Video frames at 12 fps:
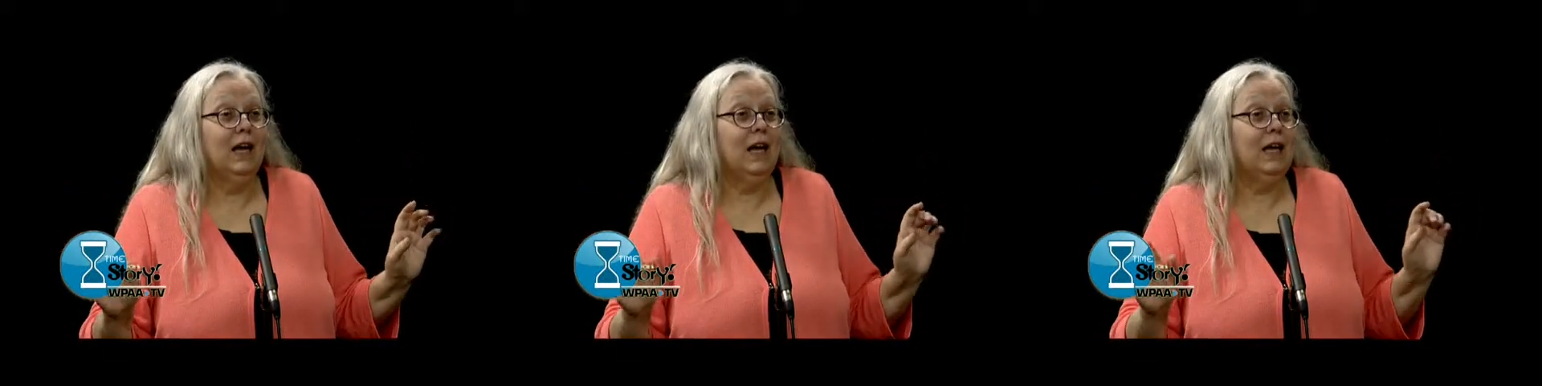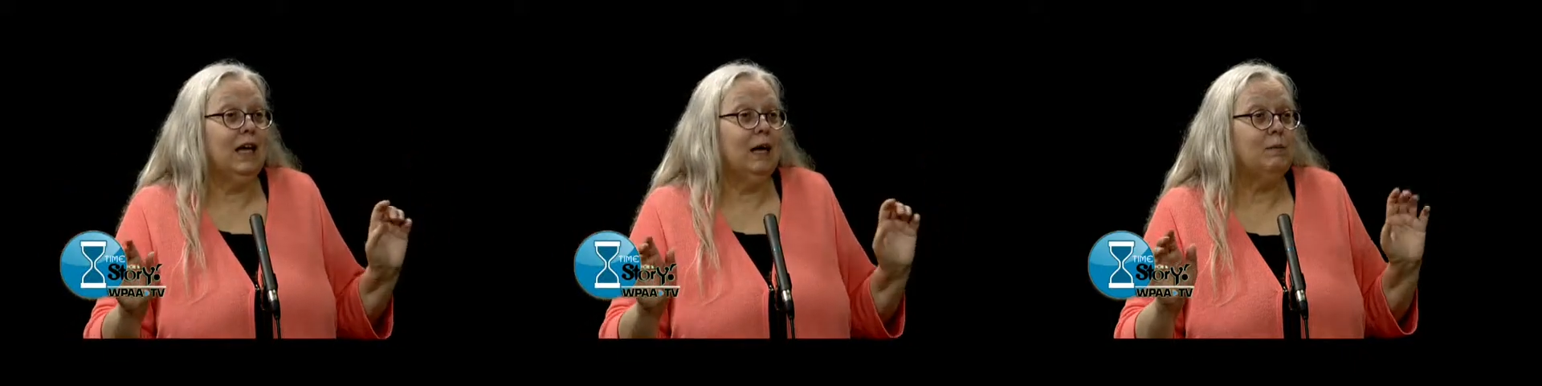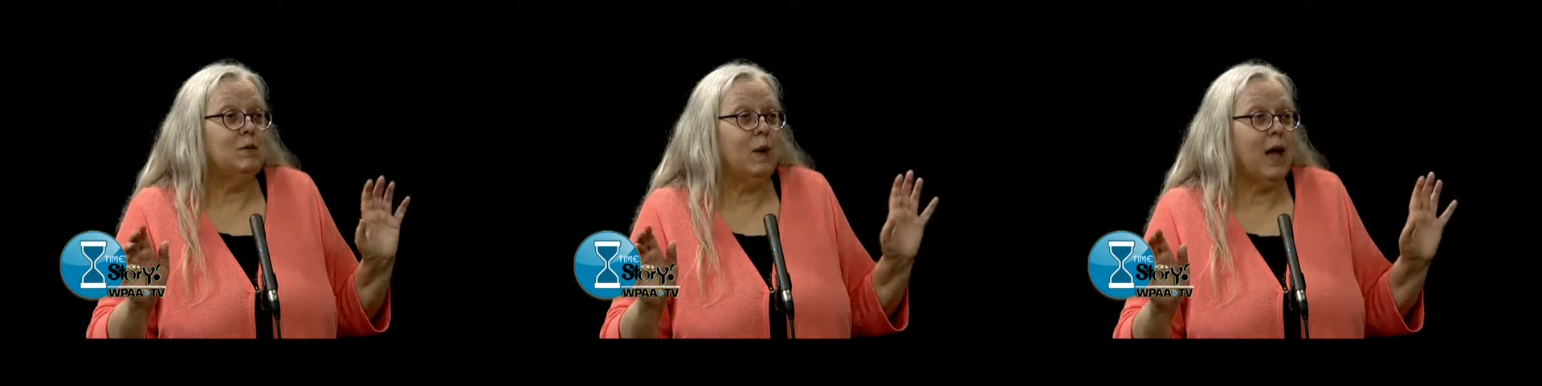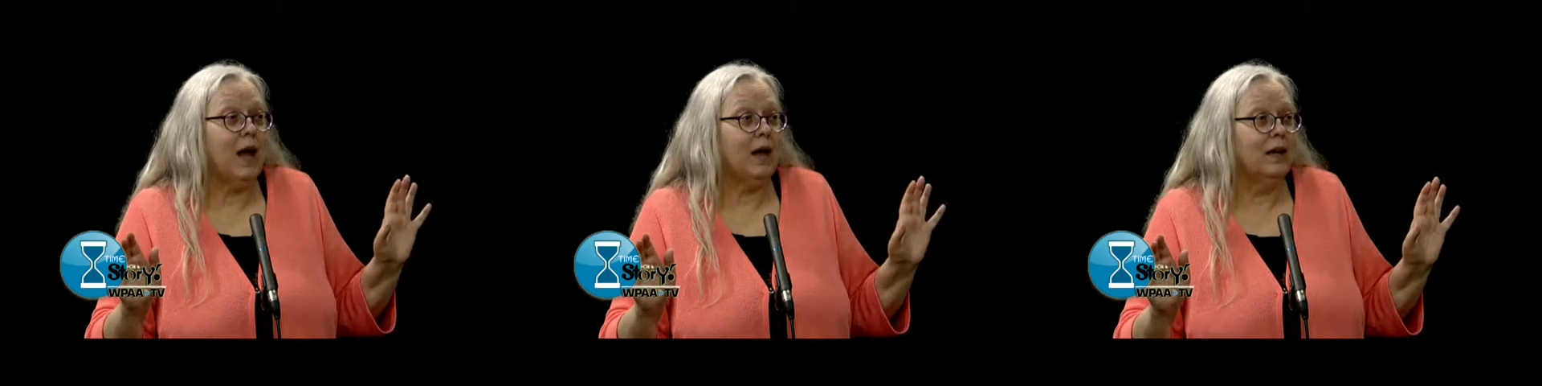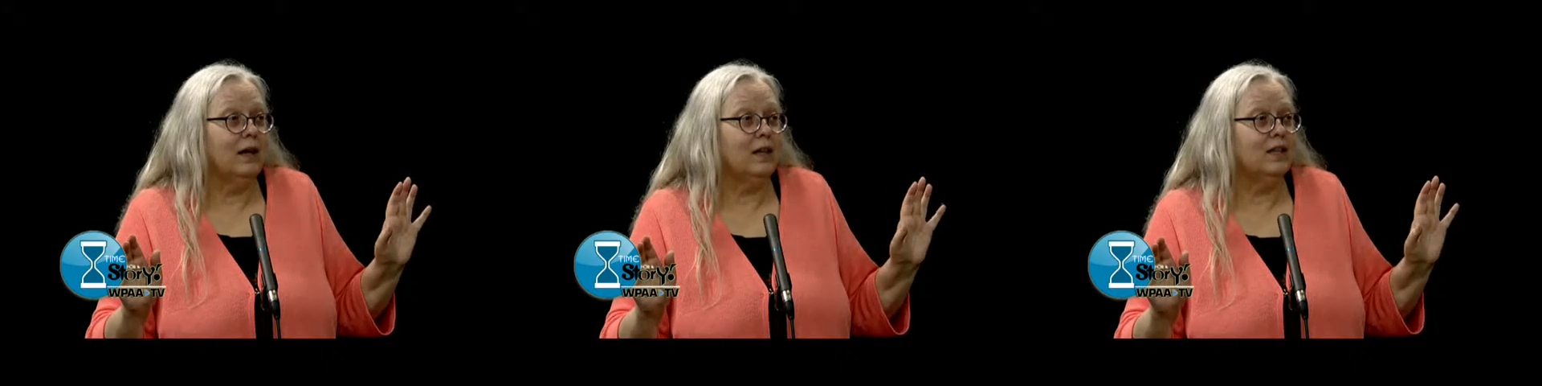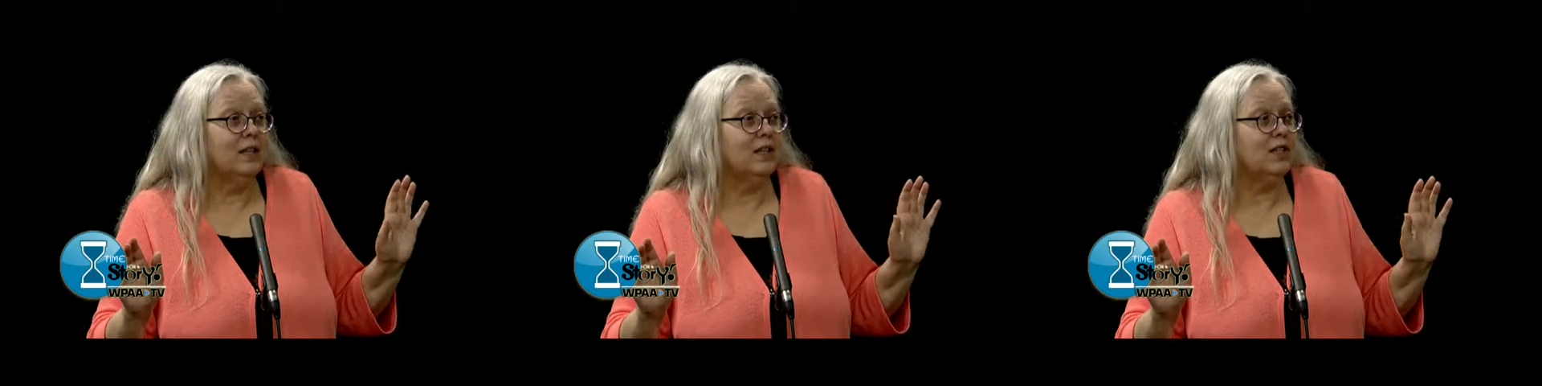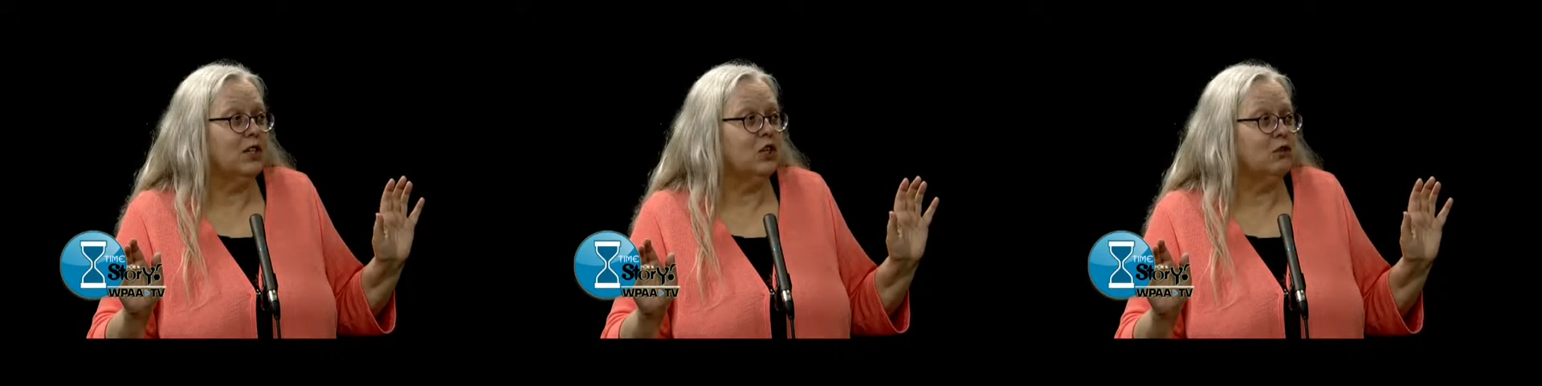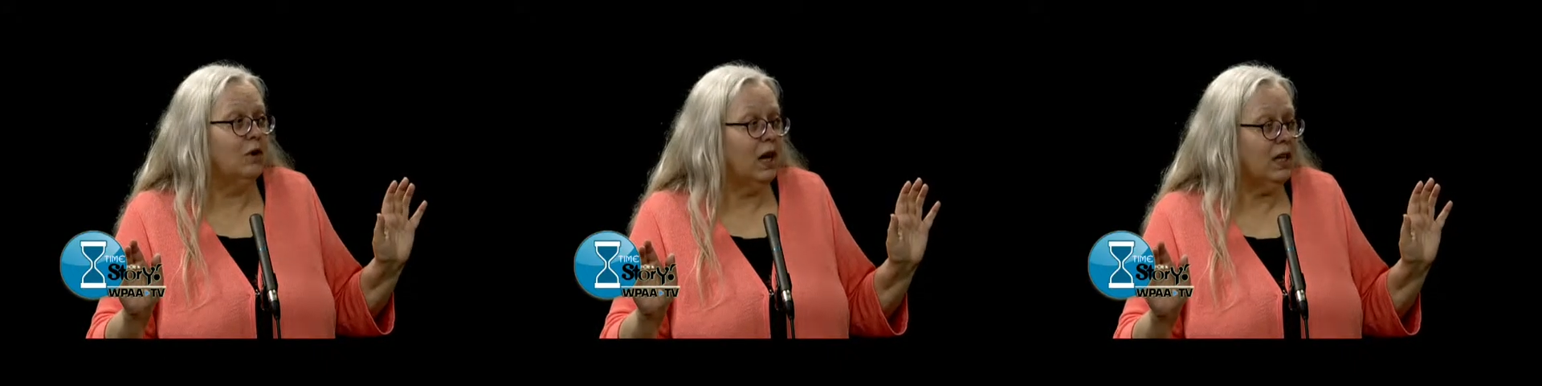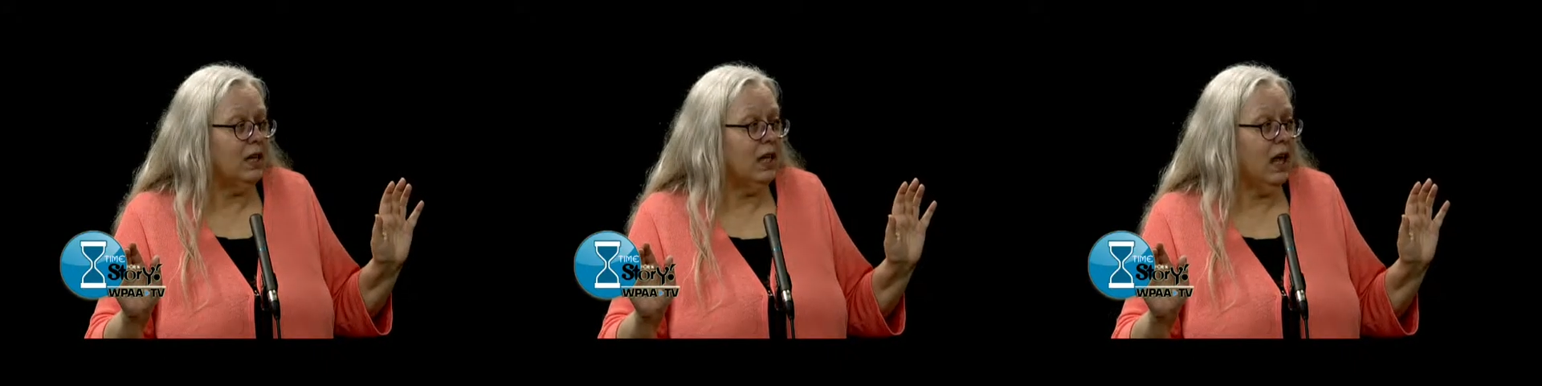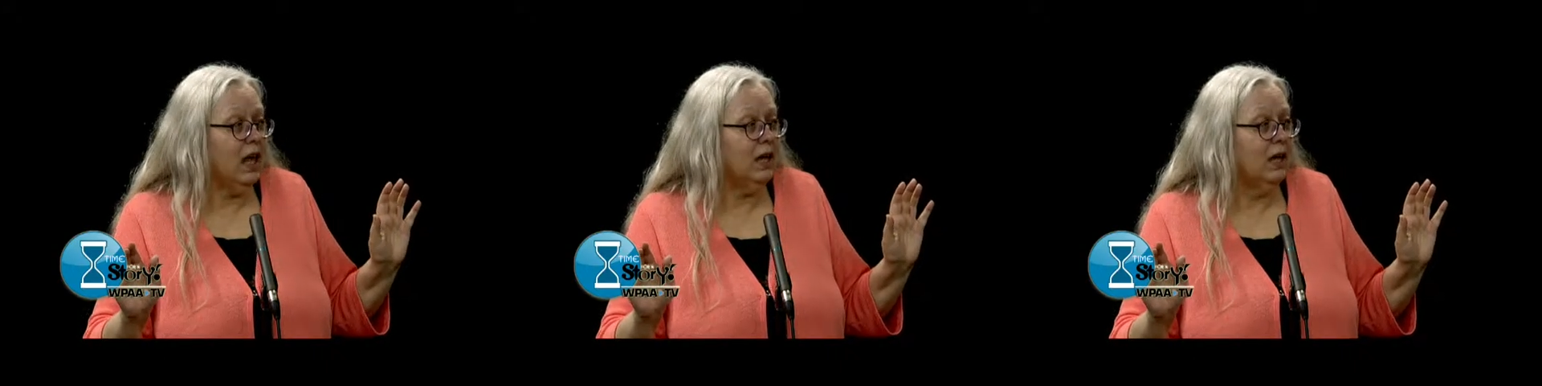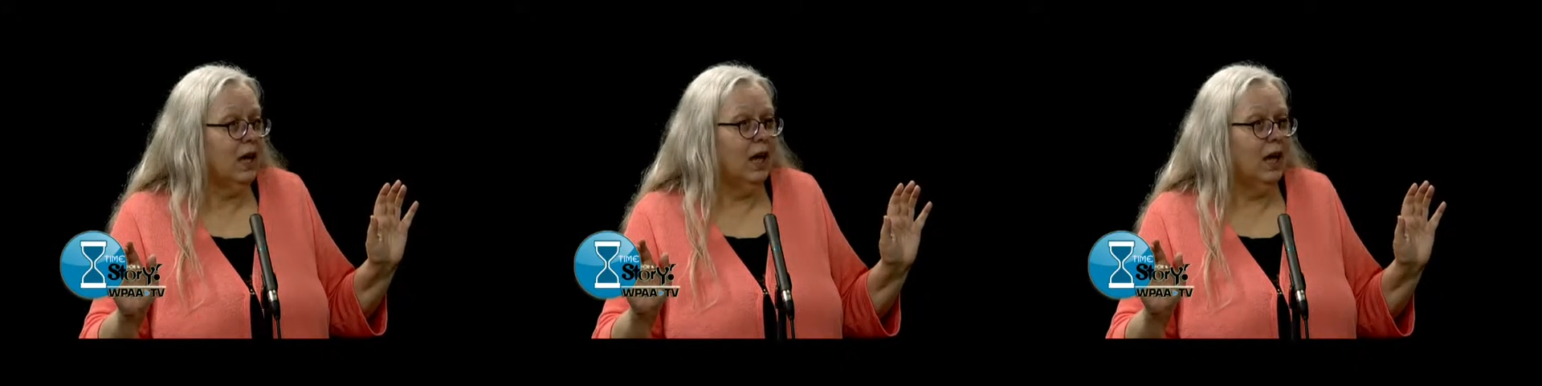And he comes back and he says, did you run it yet?